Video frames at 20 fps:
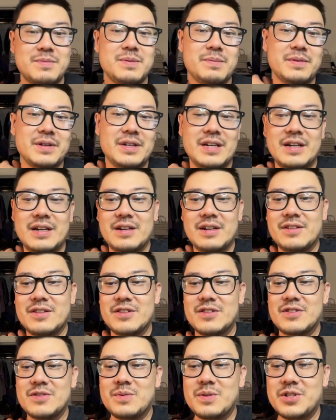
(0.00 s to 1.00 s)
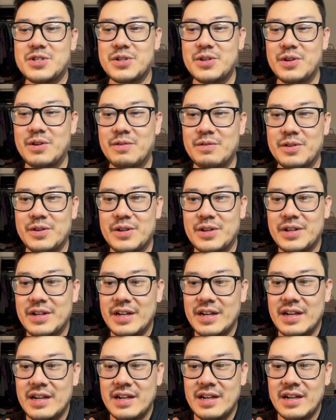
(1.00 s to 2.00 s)
So I'm going to switch it over
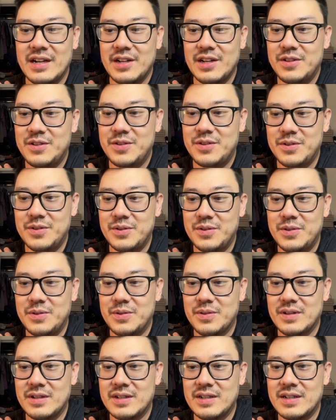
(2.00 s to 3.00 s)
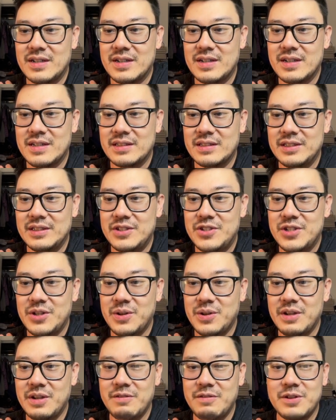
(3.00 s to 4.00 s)
to Lee
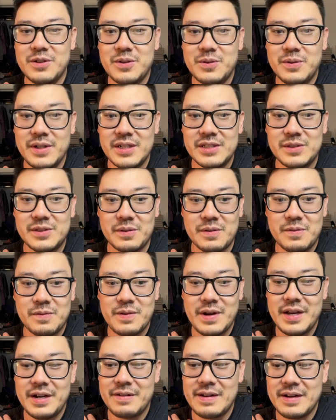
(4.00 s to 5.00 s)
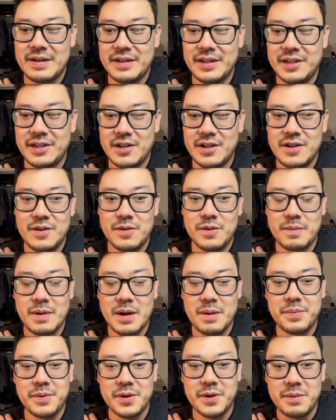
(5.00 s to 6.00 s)
Shogi real quick. So we're right around here where my
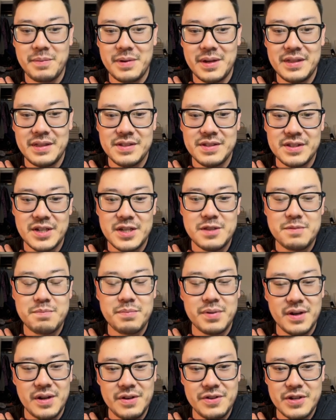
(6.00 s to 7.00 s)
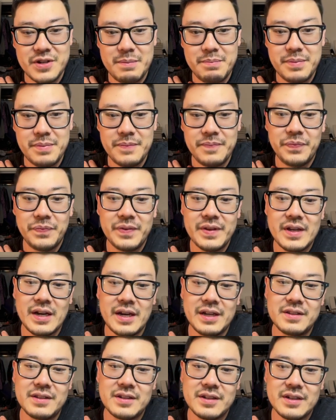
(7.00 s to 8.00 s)
opponent made this nice pawn drop.
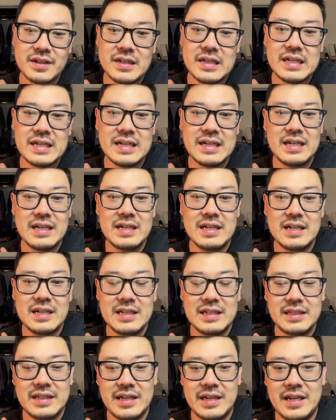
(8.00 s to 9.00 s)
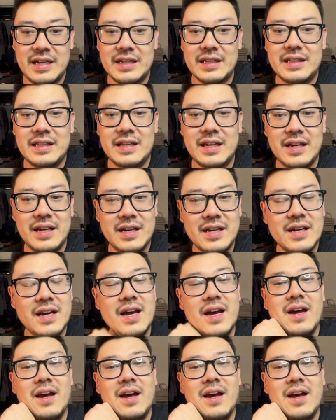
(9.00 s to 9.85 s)
I took, take.